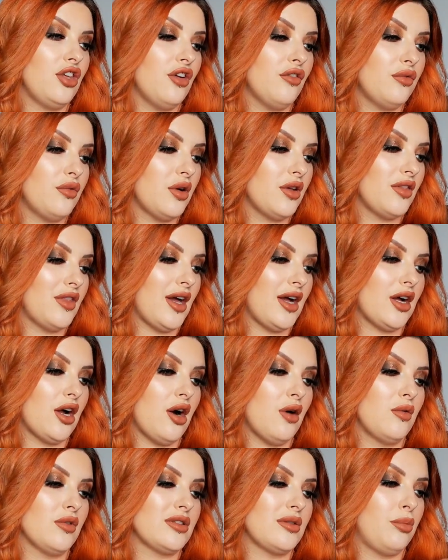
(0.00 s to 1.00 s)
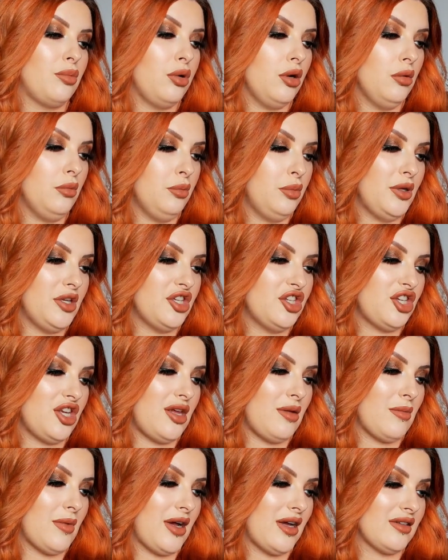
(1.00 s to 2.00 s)
the other one that I got was a plumping
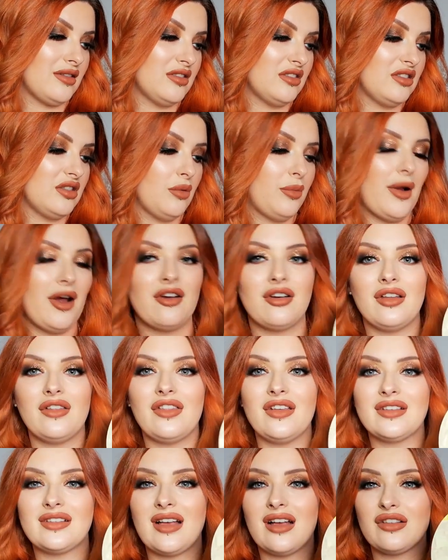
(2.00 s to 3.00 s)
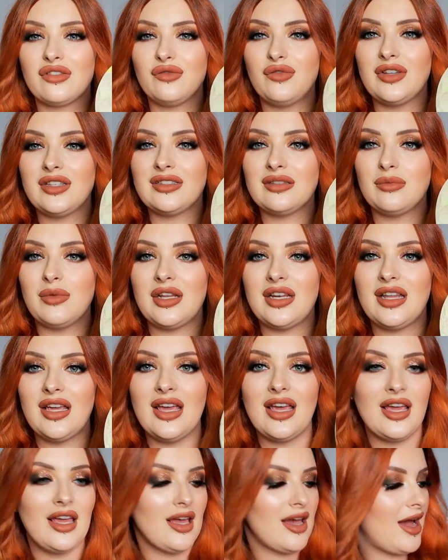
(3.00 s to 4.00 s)
sheet mask. So apparently this has vitamin
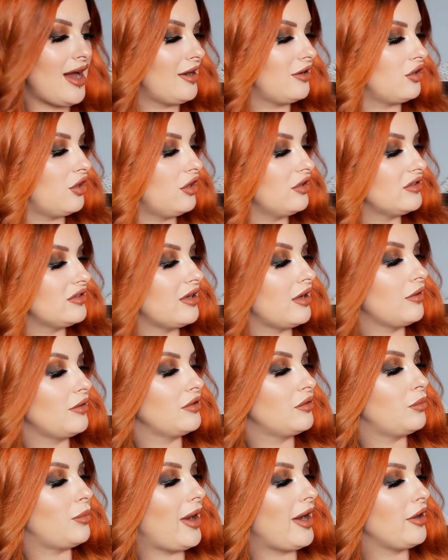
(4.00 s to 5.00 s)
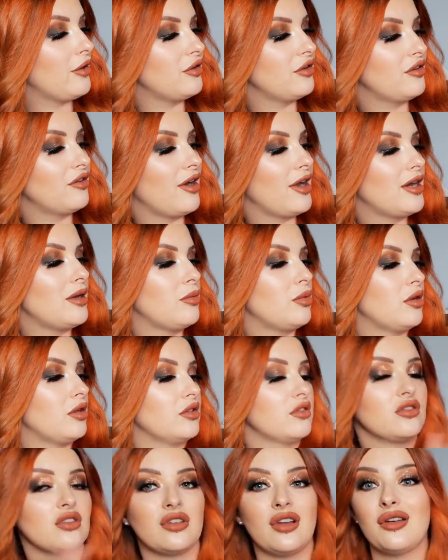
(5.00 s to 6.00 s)
E and also it's
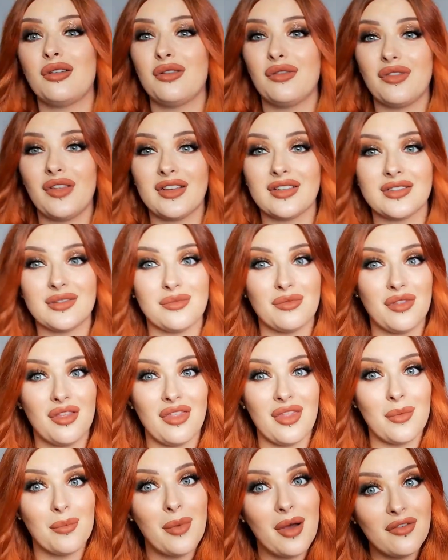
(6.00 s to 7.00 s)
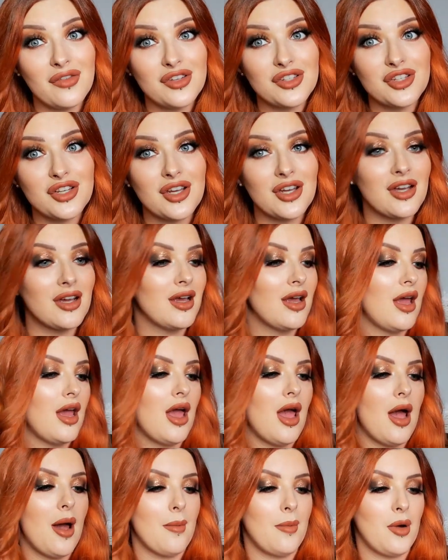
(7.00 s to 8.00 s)
biodegradable, so I don't know if that's something that bothers you,
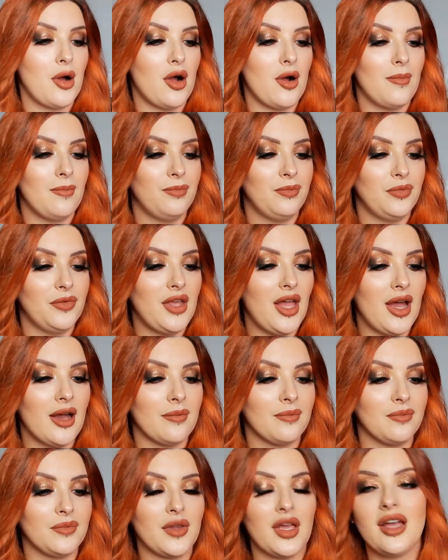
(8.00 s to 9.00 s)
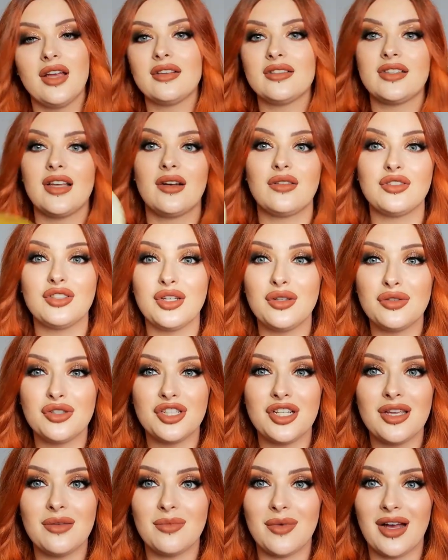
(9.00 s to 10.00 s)
but yeah. So two
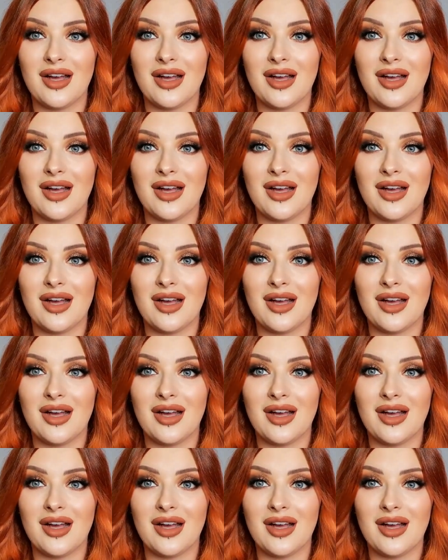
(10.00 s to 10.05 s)
sheet